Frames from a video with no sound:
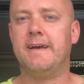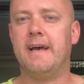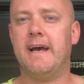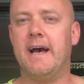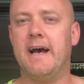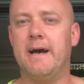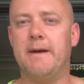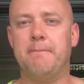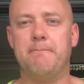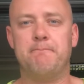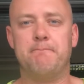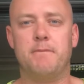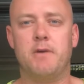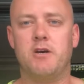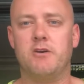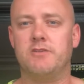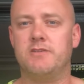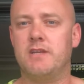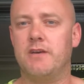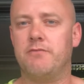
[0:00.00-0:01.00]

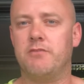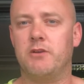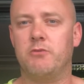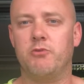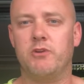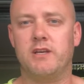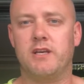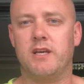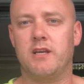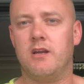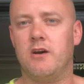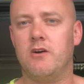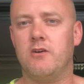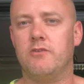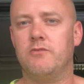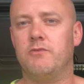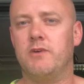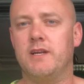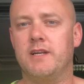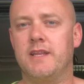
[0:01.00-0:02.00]
I definitely want to get hold
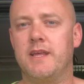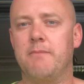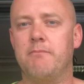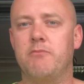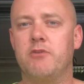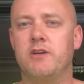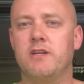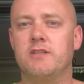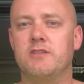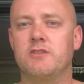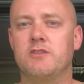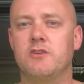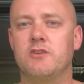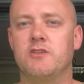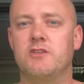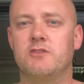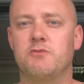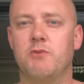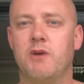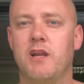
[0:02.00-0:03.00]
of one of them pretty soon
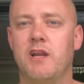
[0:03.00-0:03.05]
as well.